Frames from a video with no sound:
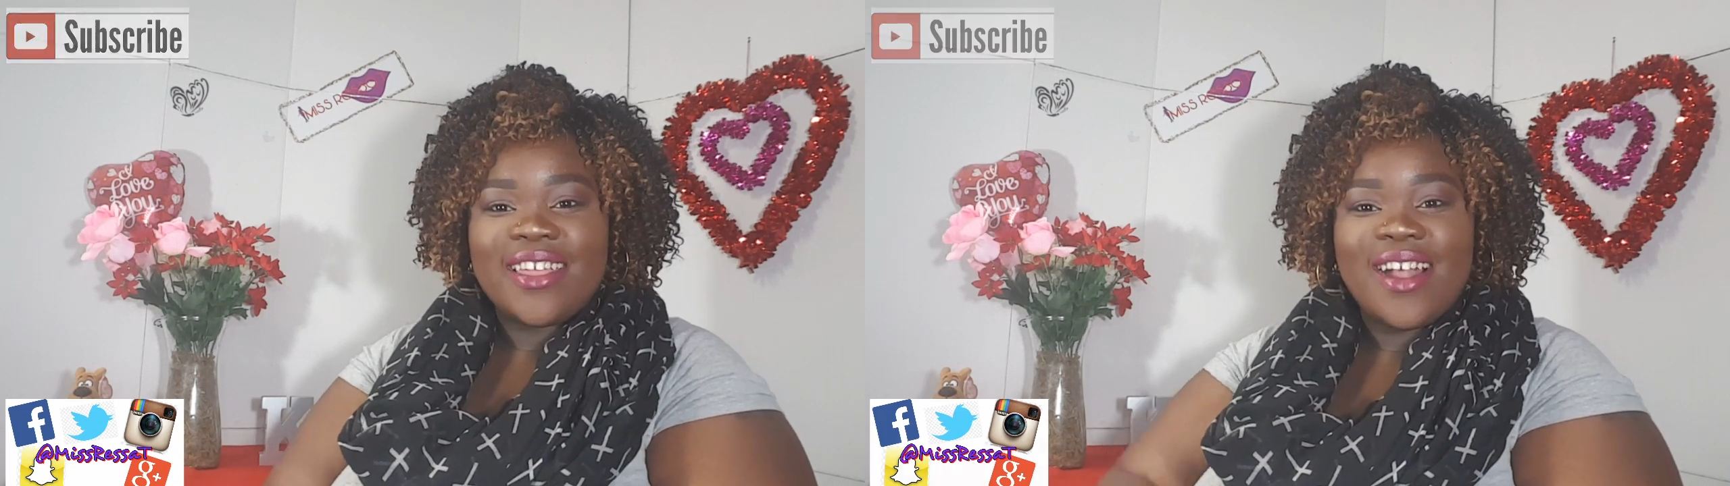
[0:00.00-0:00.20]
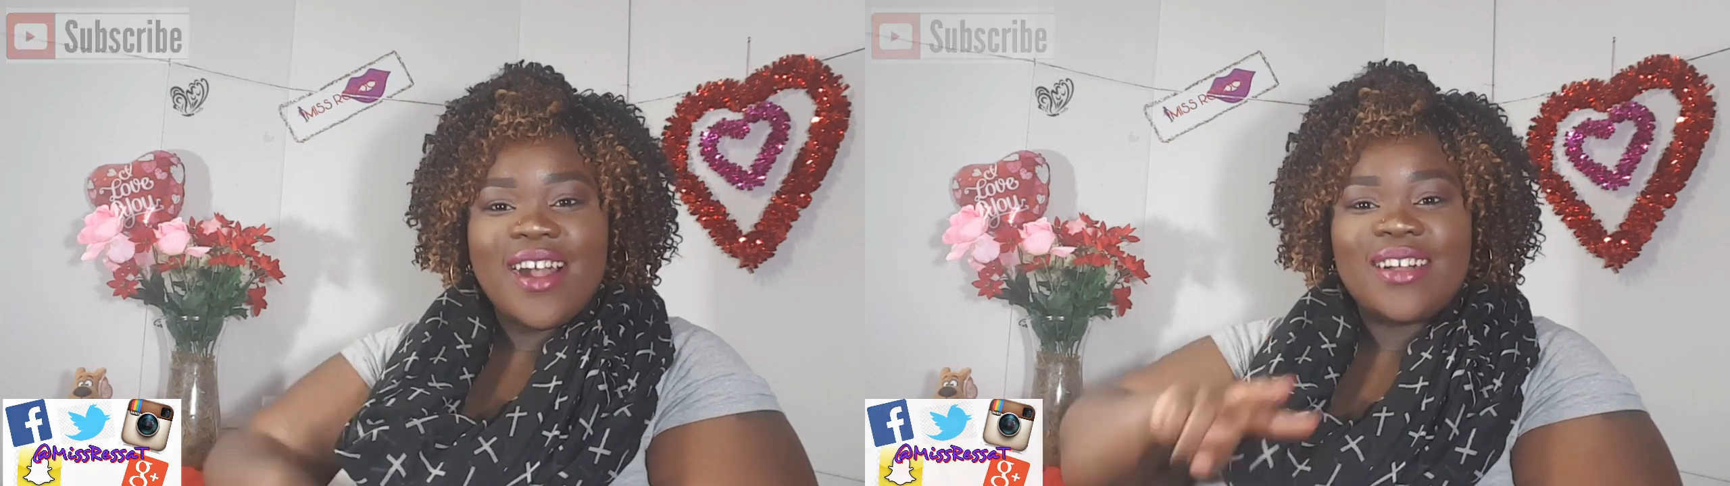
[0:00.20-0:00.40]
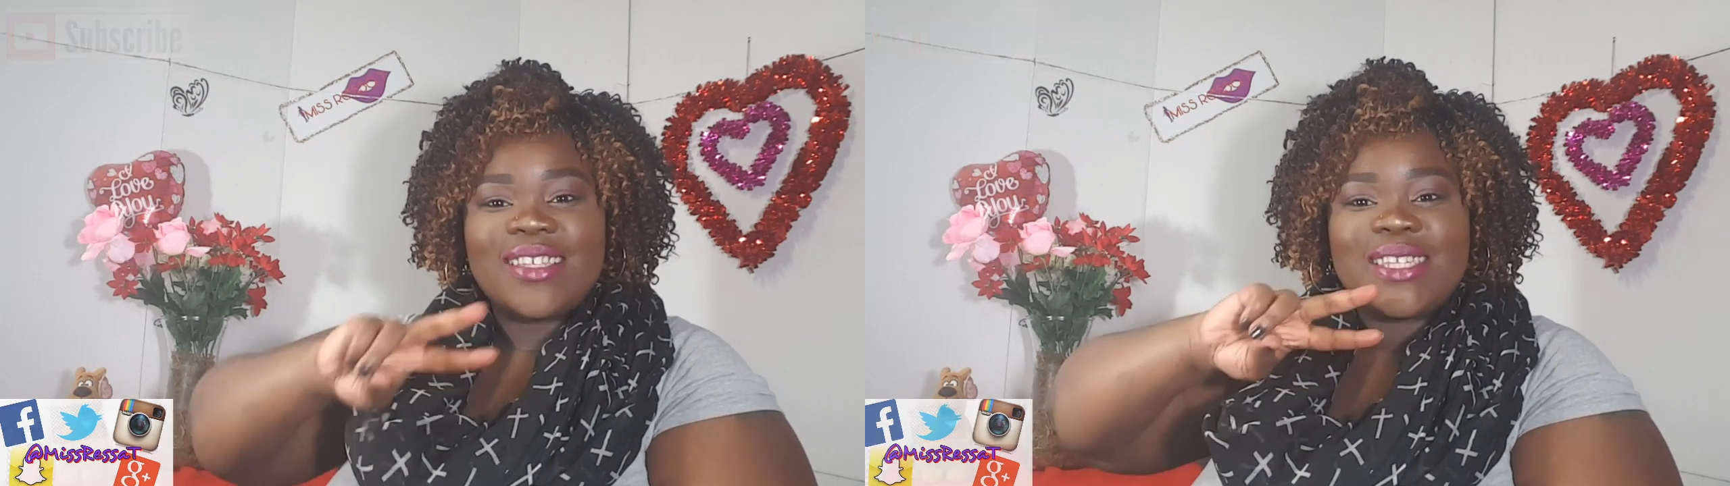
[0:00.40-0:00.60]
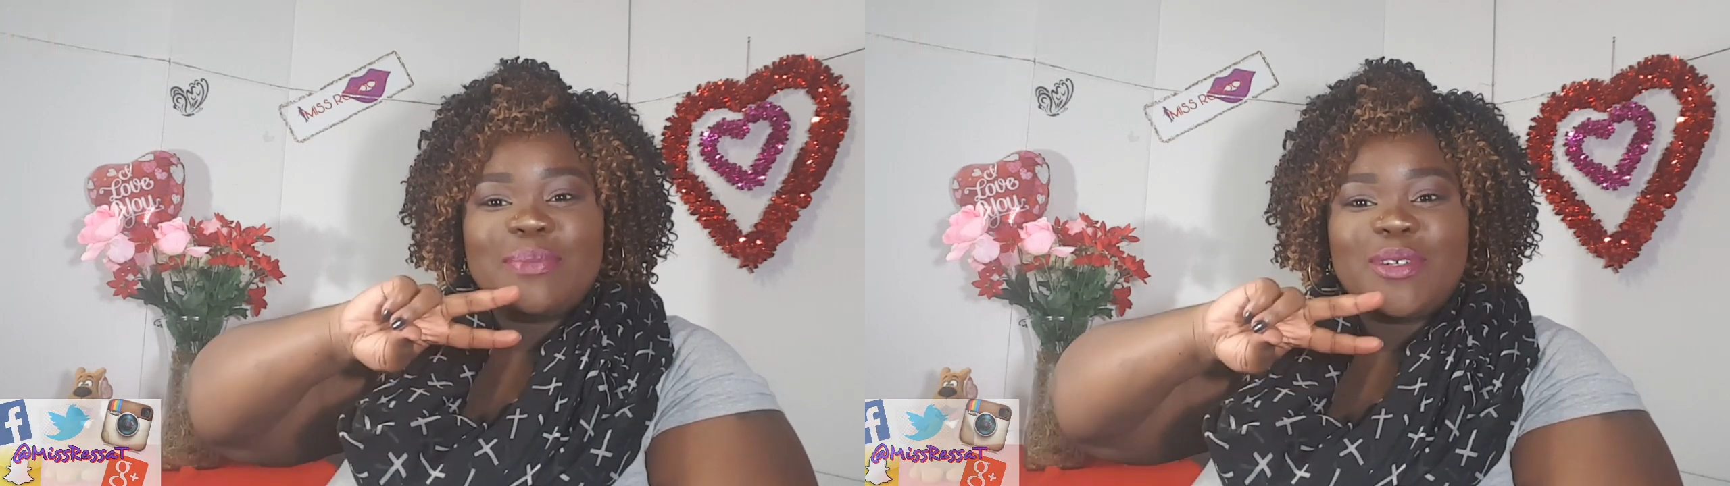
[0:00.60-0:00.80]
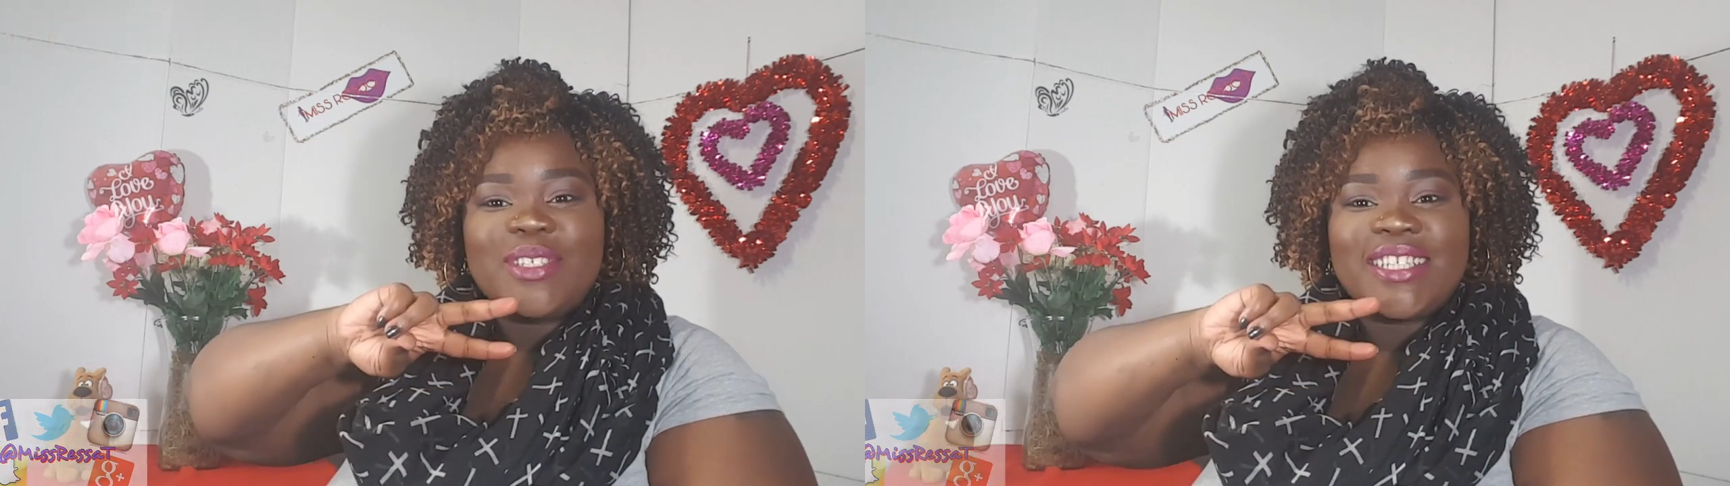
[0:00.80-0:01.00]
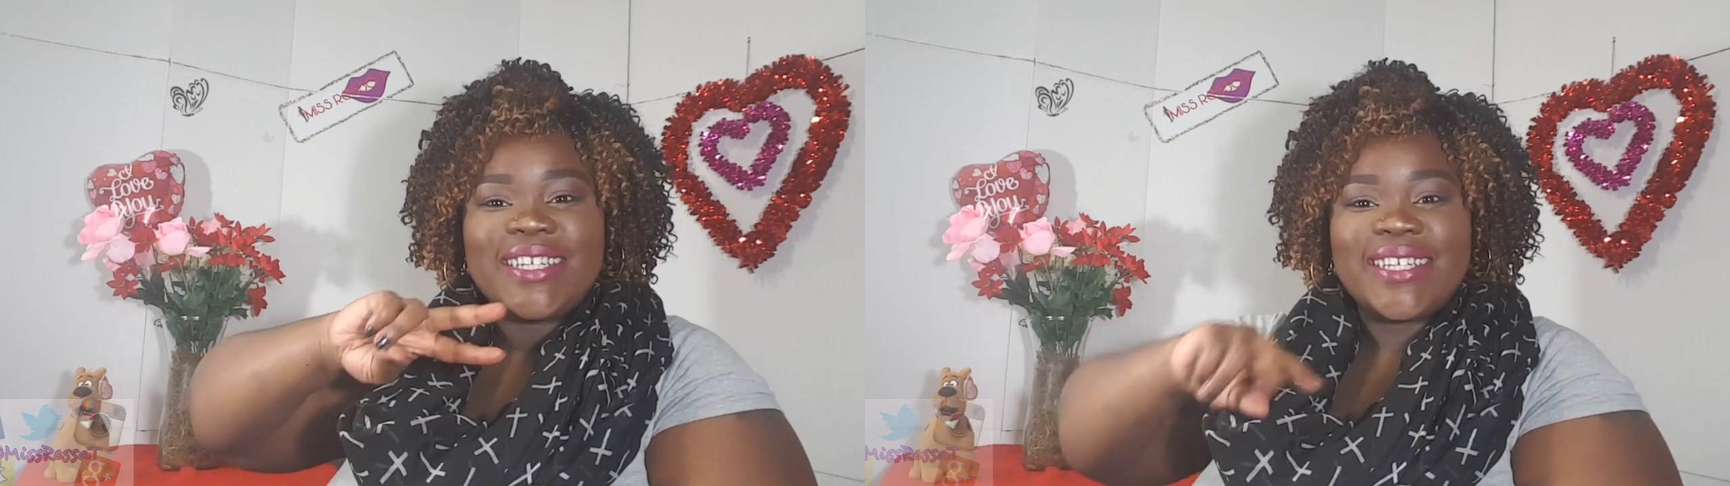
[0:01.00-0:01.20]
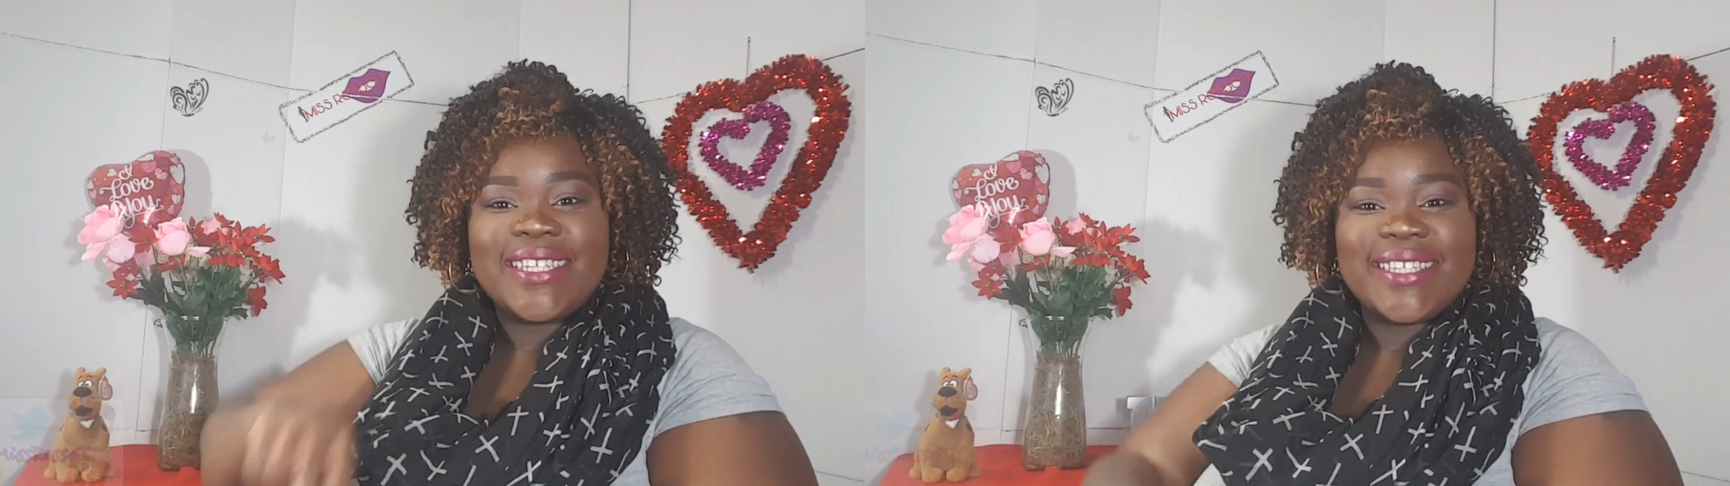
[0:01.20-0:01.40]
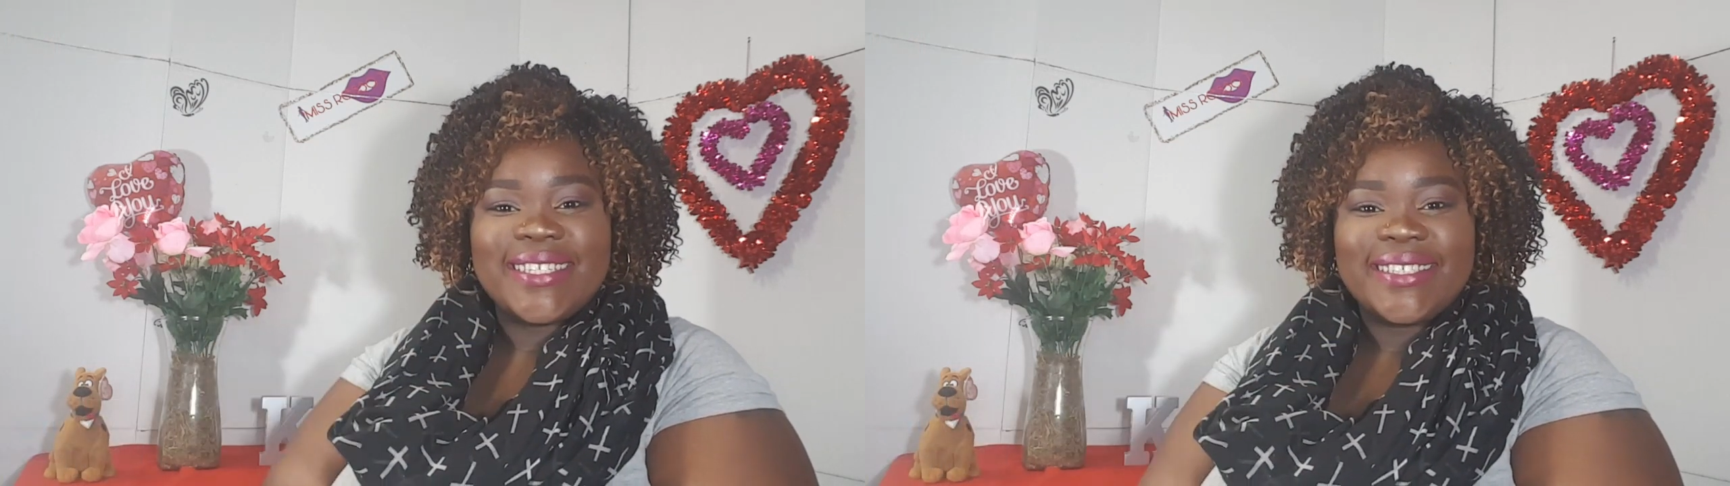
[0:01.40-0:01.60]
y'all.
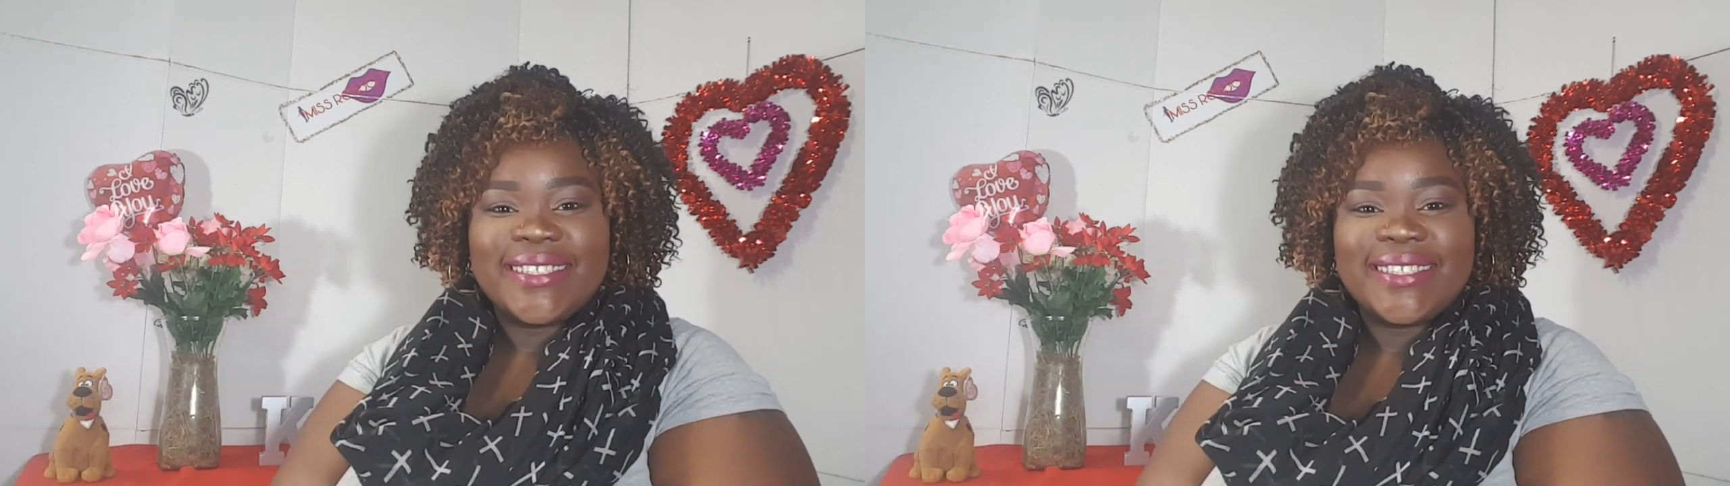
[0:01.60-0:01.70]
Smooches.